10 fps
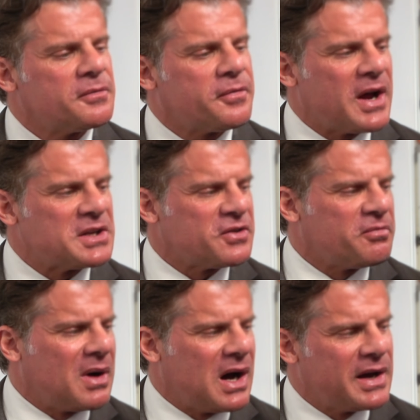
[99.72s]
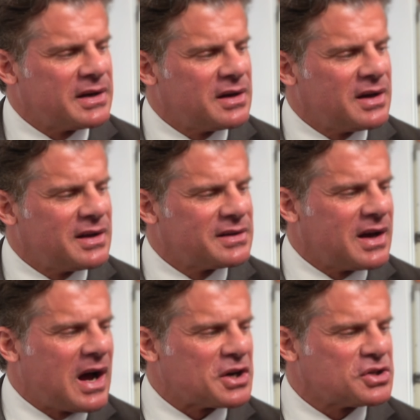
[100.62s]
friends of mine and uh,
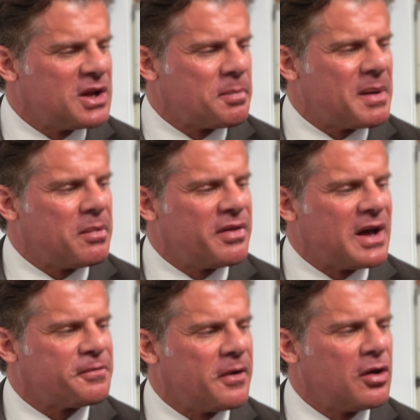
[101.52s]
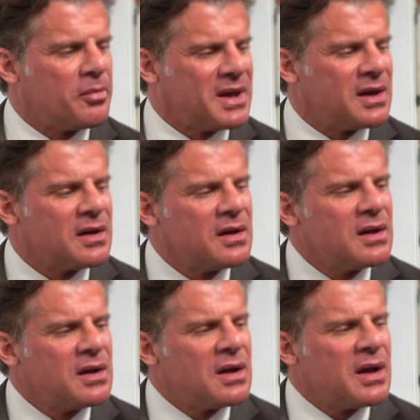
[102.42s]
actually people that follow me
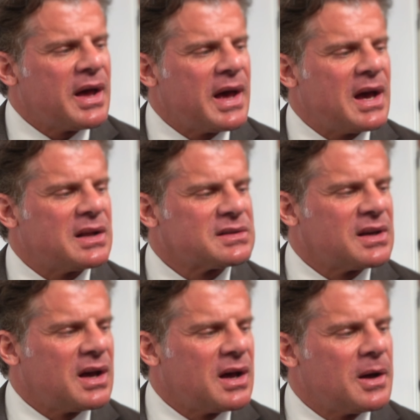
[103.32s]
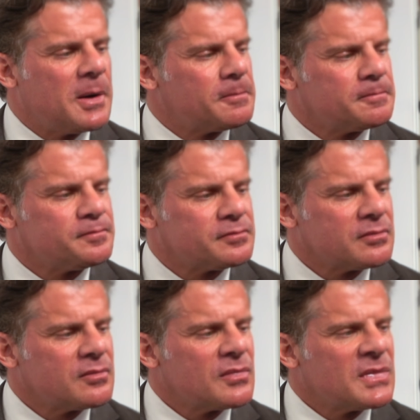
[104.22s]
and uh,
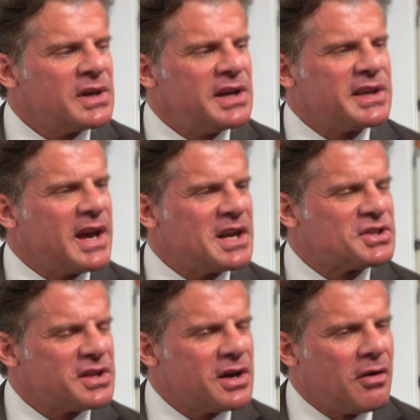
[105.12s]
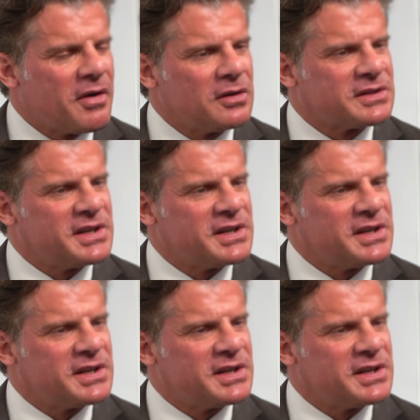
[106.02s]
engage the overall